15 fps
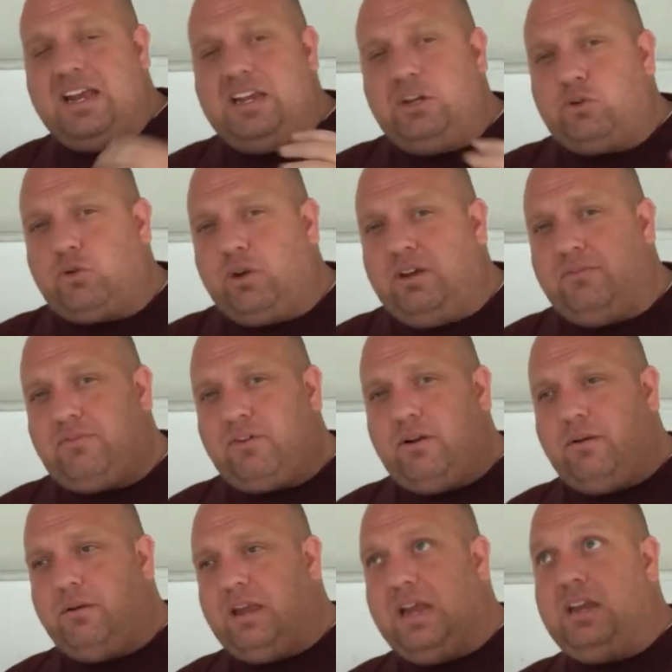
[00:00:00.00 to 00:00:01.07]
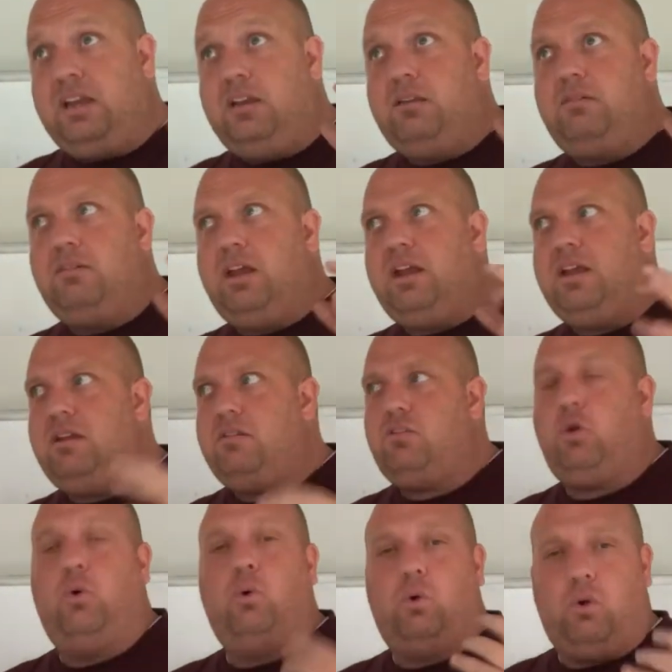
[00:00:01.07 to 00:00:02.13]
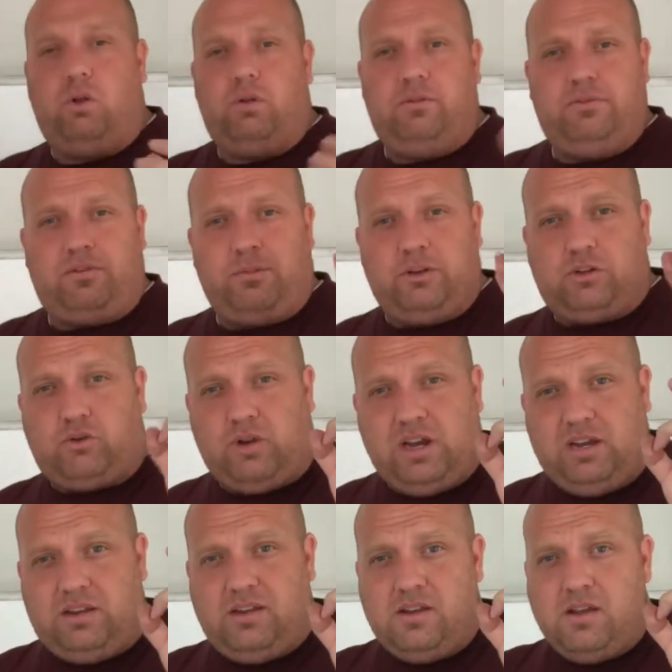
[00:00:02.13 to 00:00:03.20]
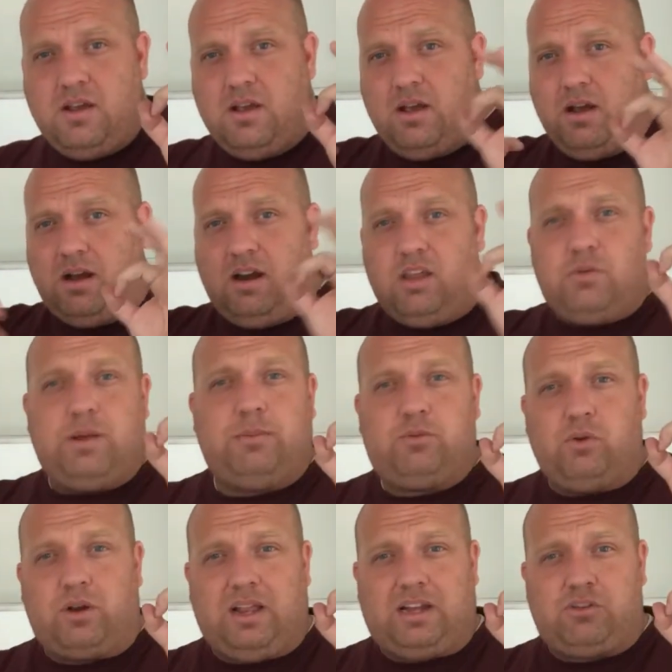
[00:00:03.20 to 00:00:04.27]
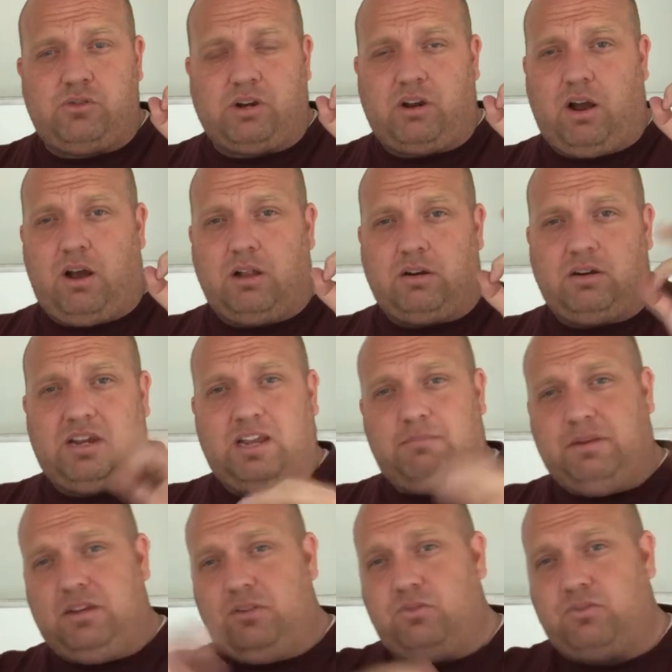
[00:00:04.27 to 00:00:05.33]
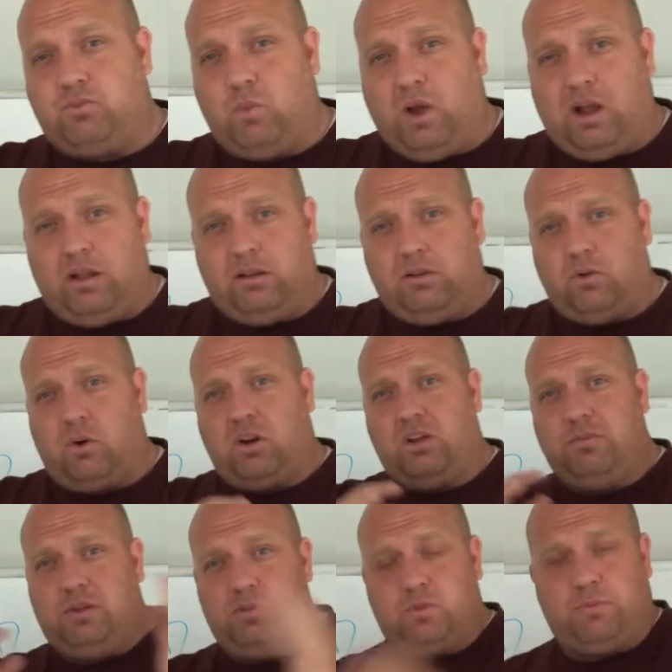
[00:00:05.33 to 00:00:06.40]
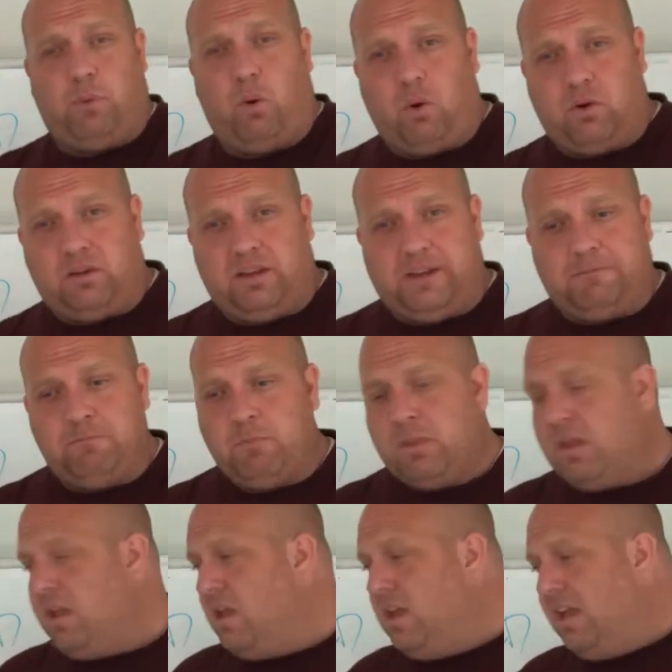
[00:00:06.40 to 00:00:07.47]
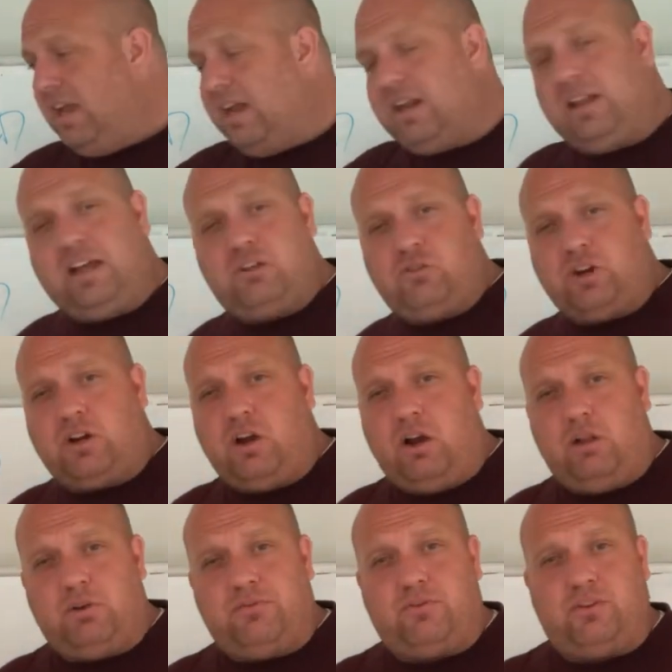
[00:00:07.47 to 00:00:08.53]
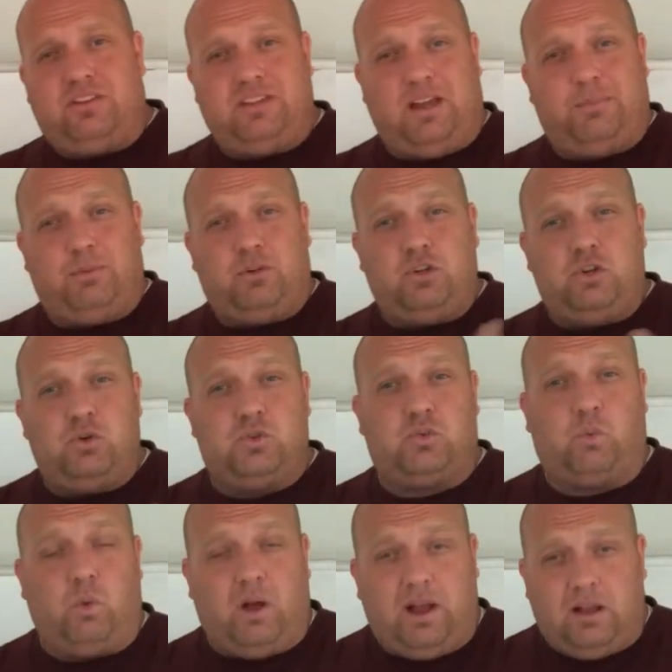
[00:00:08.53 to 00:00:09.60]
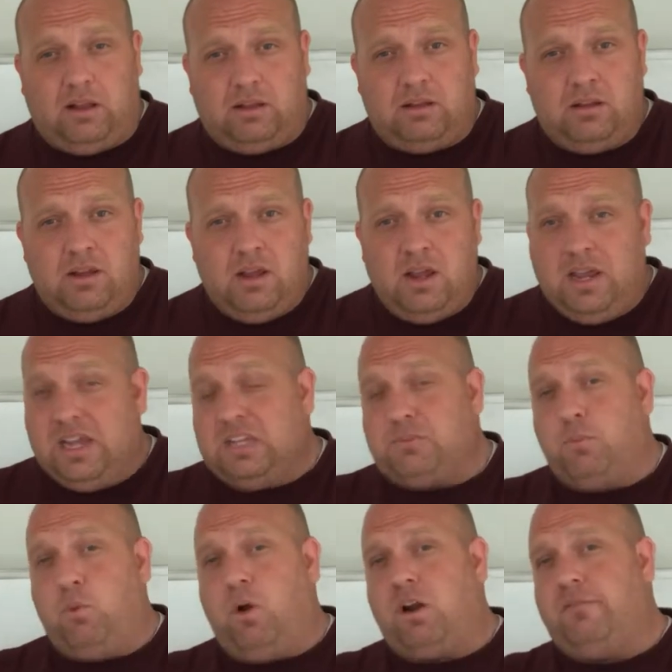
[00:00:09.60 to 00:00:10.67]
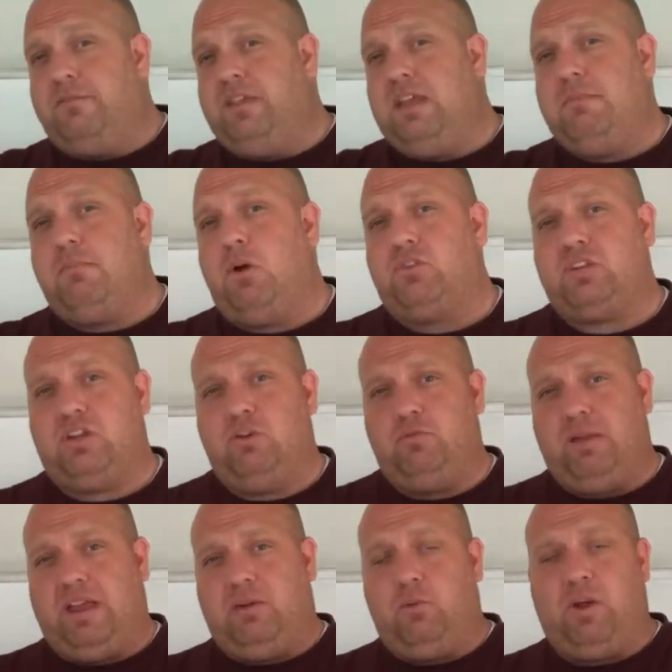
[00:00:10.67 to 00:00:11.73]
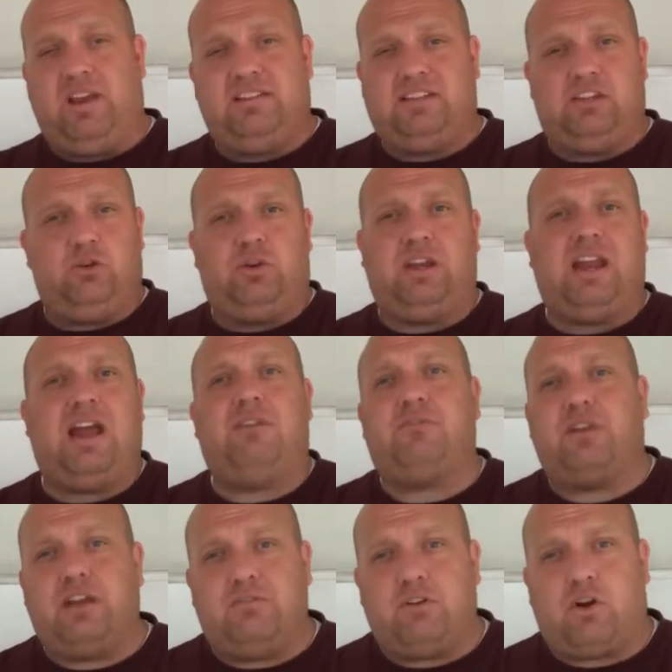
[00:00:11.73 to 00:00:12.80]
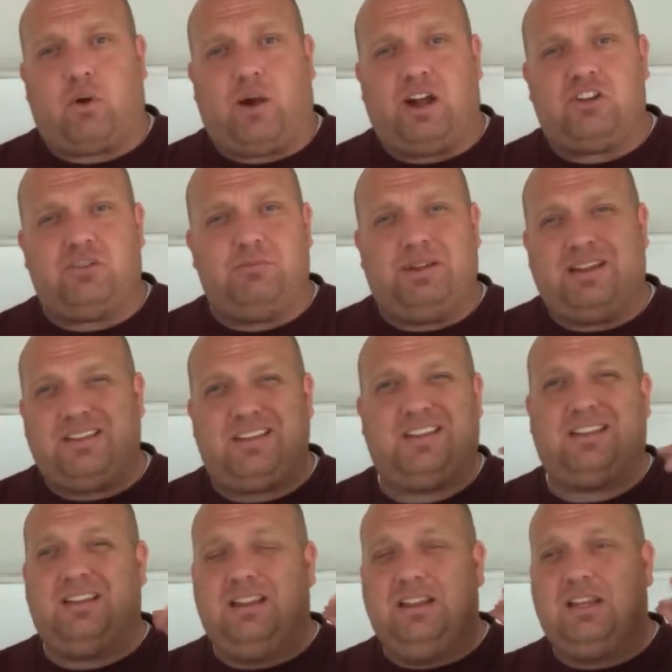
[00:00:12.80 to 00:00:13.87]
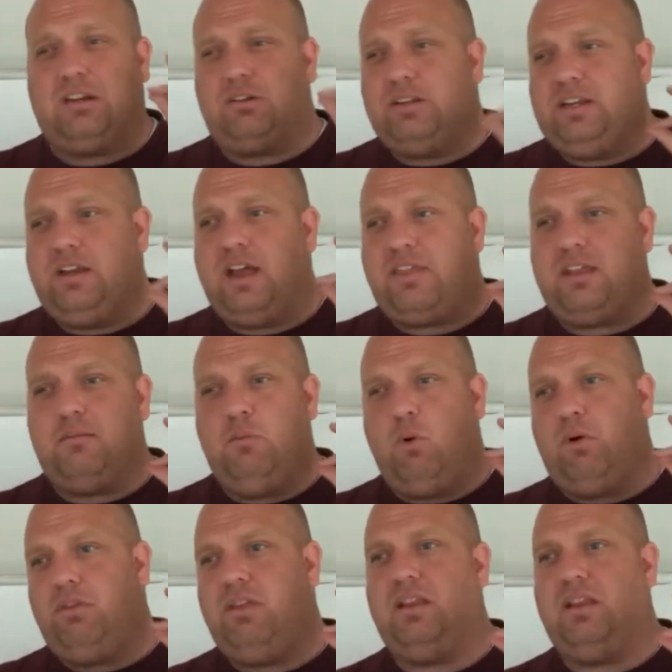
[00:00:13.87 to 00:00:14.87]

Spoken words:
any treat from any tool, from a treat all the way up to an electric collar, can be used well or can be used poorly. An electric collar, for example, used well, is one of the most humane ways that you can ever give a correction, because it's literally nothing more